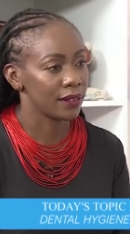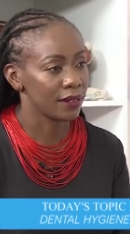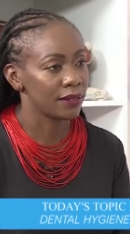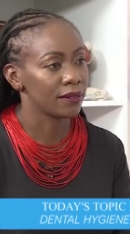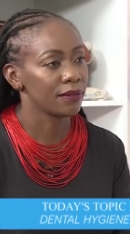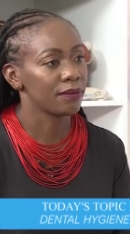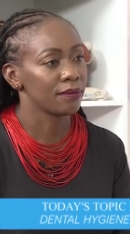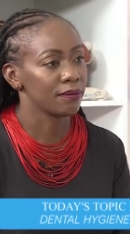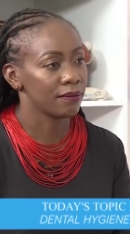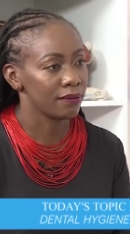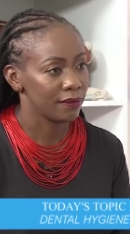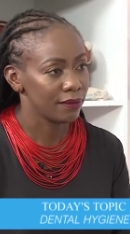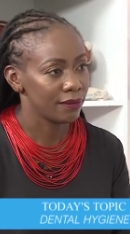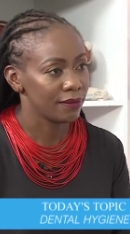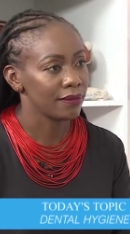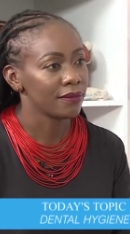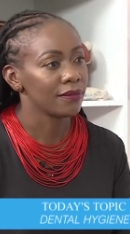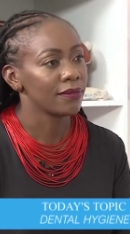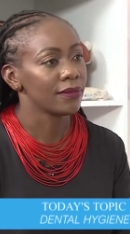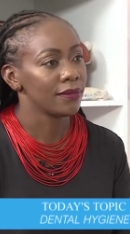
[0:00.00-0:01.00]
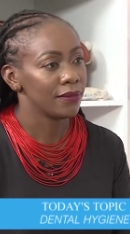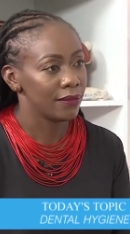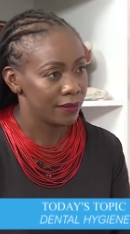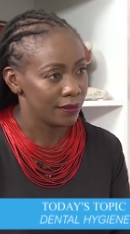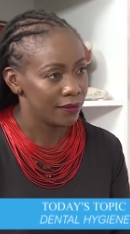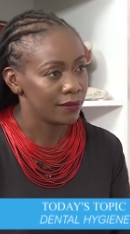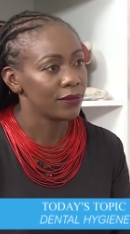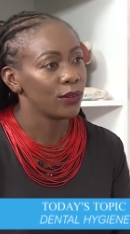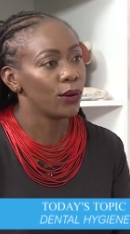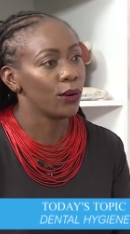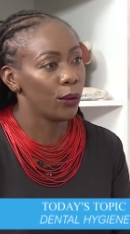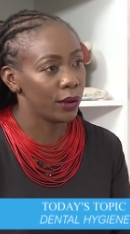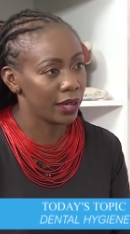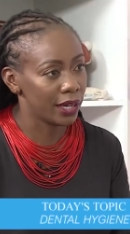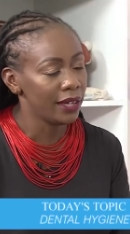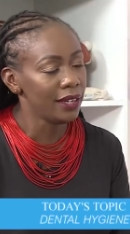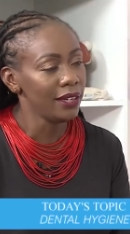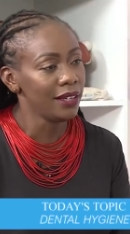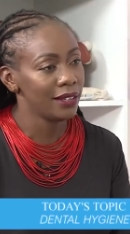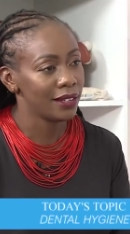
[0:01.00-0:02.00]
happen down.
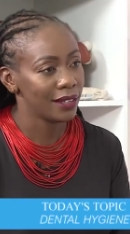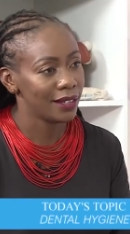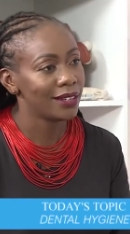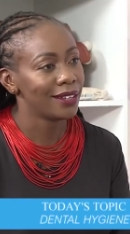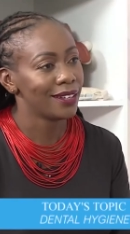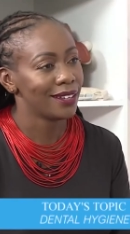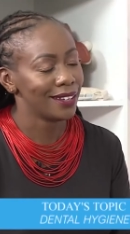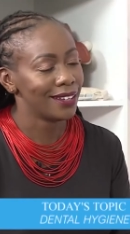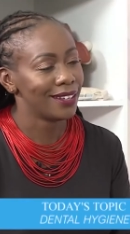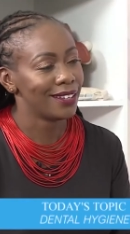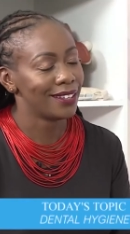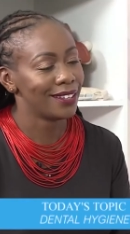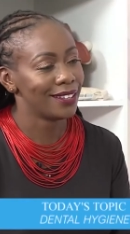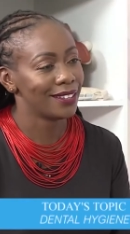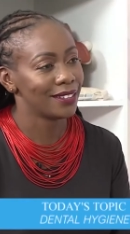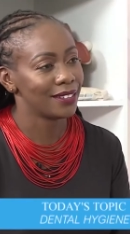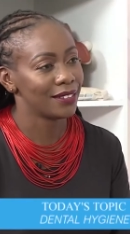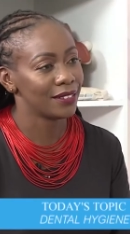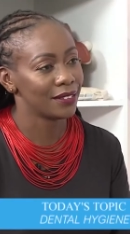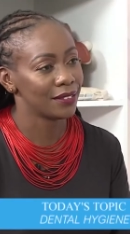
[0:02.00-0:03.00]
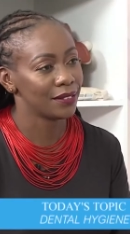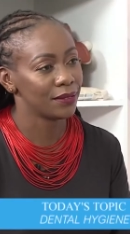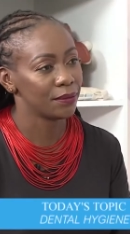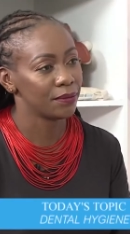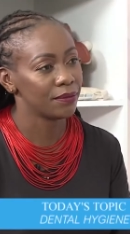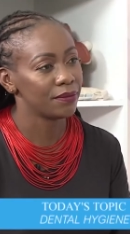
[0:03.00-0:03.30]
Okay. You know, and the contact,